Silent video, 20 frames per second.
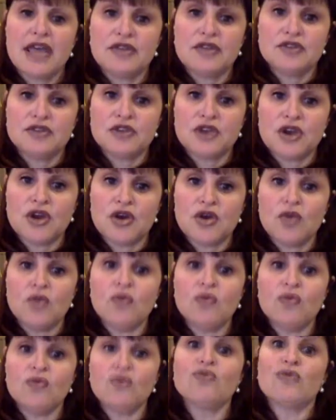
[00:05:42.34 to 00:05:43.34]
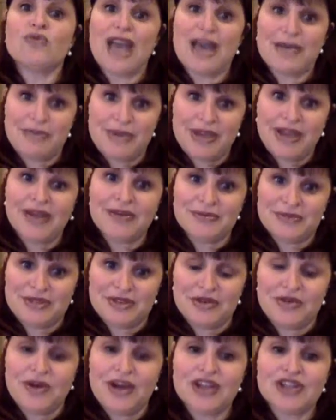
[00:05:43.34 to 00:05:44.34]
And so that becomes the
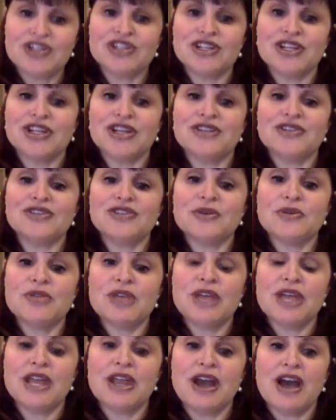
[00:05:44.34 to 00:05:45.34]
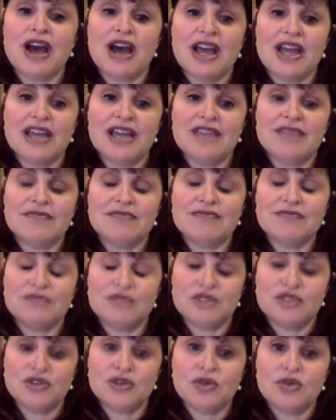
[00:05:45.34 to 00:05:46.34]
question. And so then I
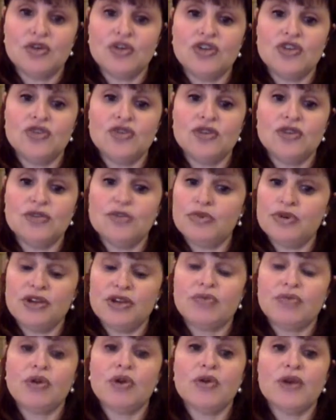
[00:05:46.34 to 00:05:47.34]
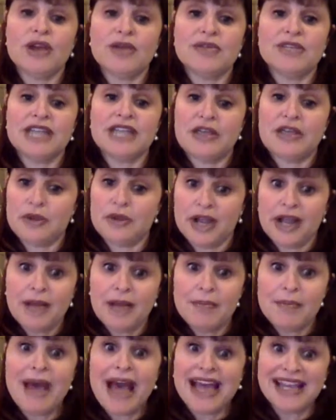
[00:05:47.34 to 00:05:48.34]
was told, you can put a program together and come
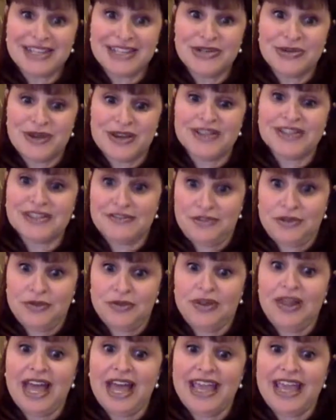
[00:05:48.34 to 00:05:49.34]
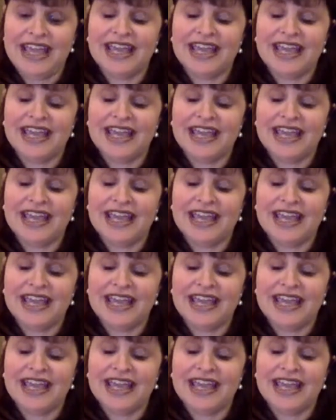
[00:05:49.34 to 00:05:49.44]
back to us if you'd like.